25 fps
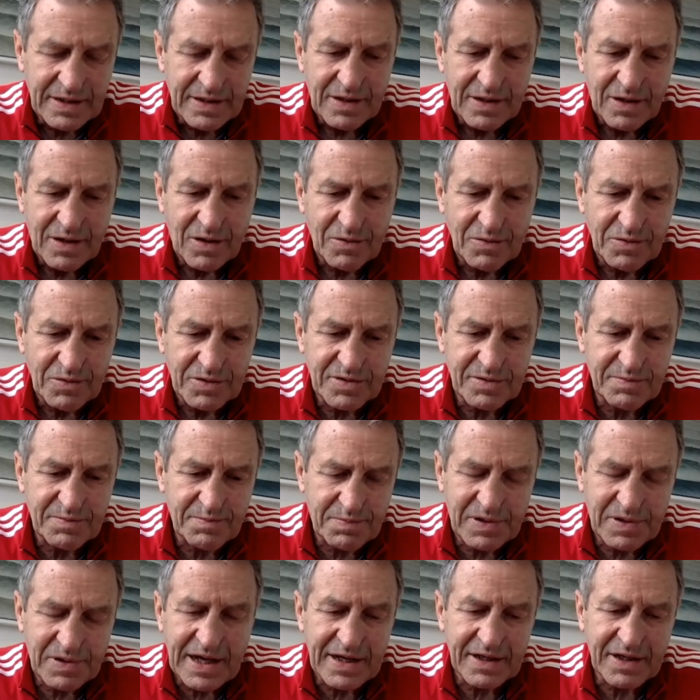I was
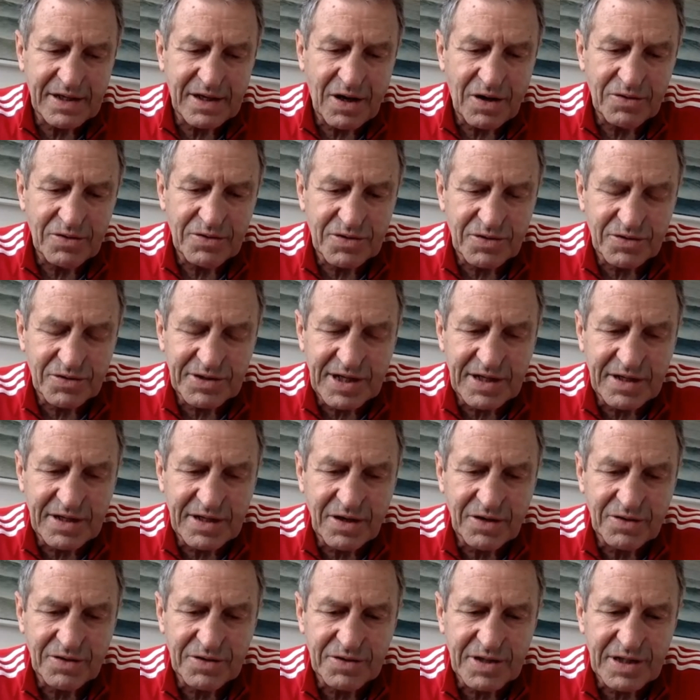player coach. I was head
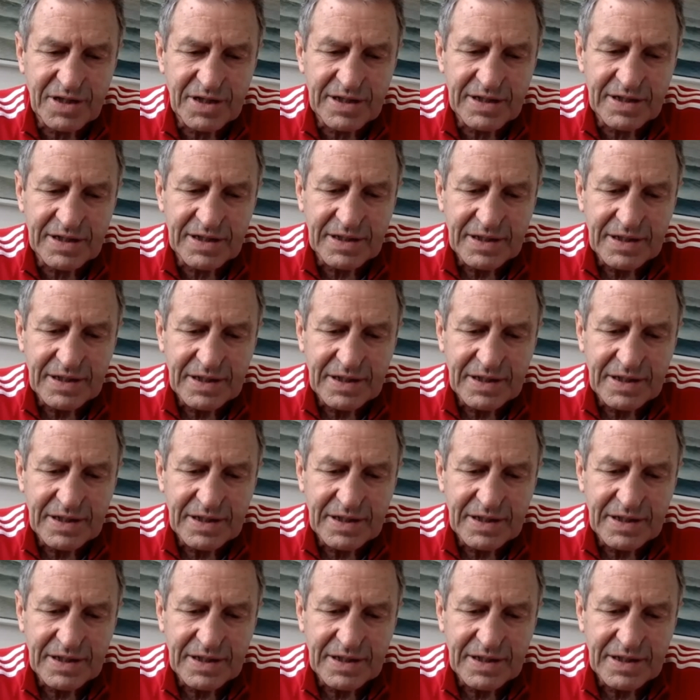coach there.